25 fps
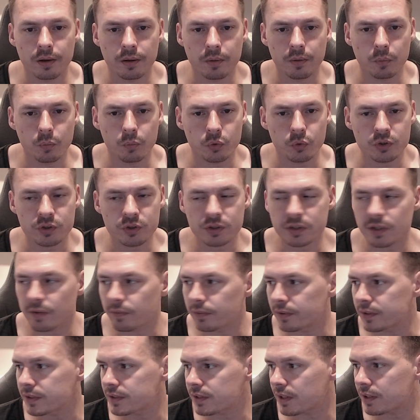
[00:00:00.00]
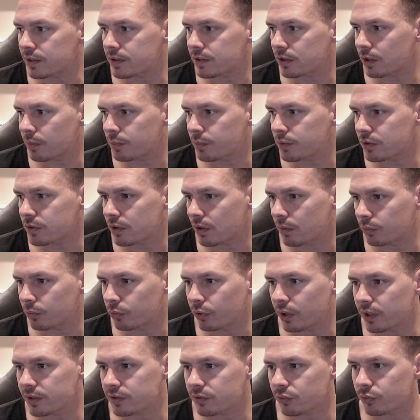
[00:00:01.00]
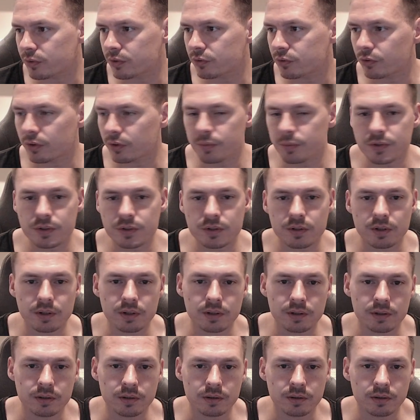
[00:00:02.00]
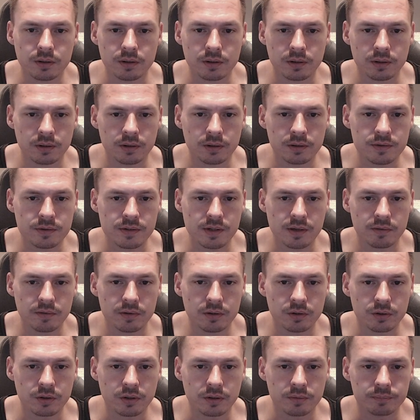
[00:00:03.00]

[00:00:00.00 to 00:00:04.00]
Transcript: which definitely sets up some raster interrupts, and let's have a look.